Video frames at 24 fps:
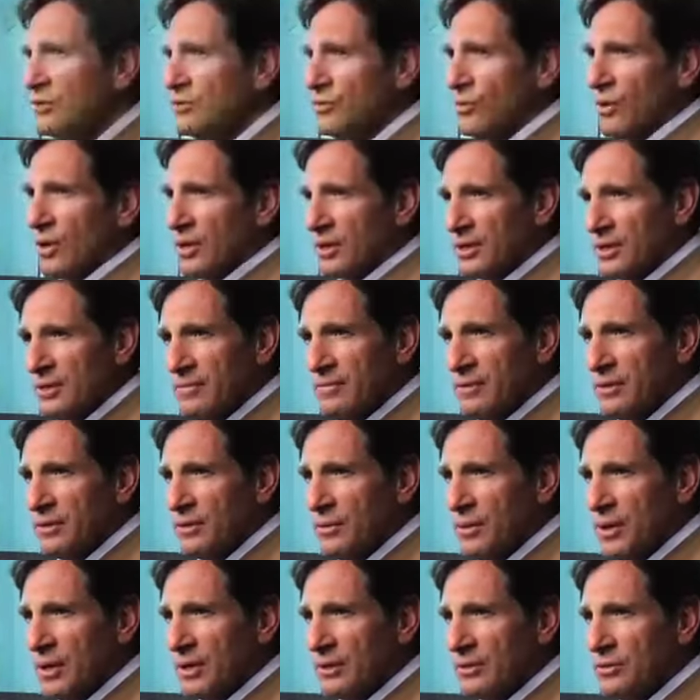to our activity
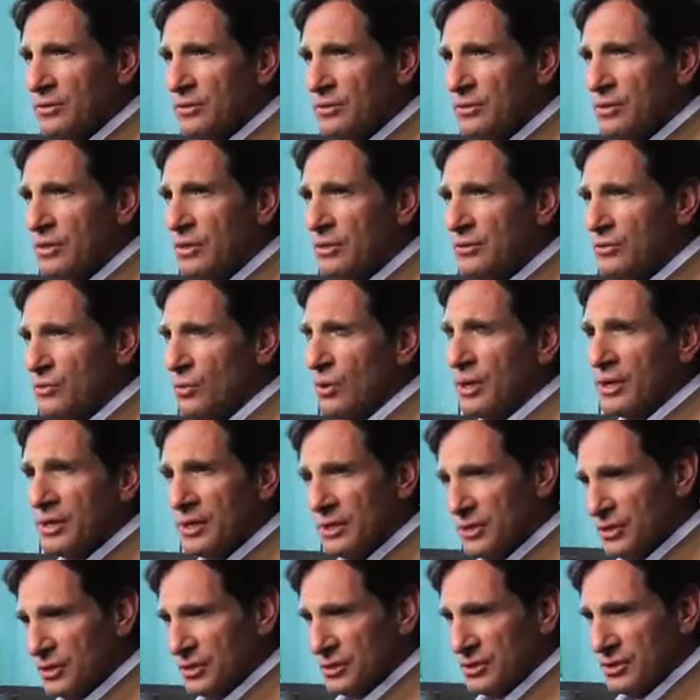directors to our
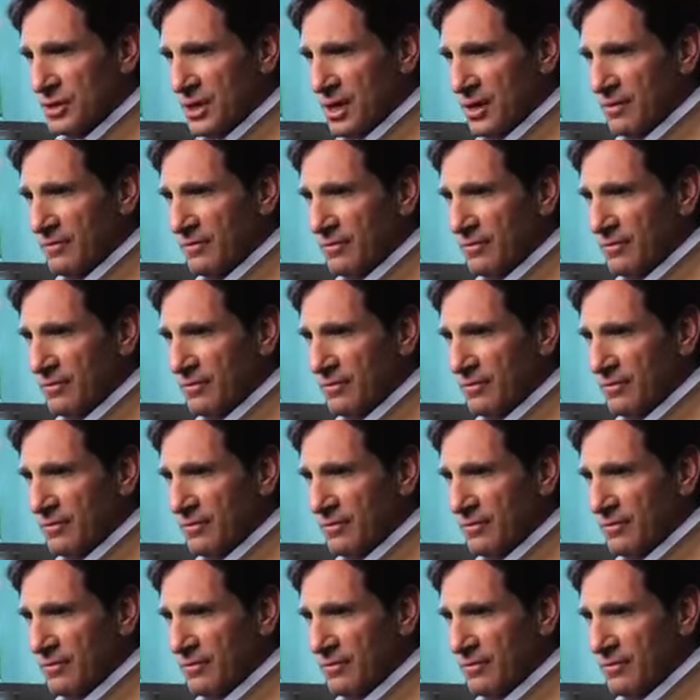kitchen staff.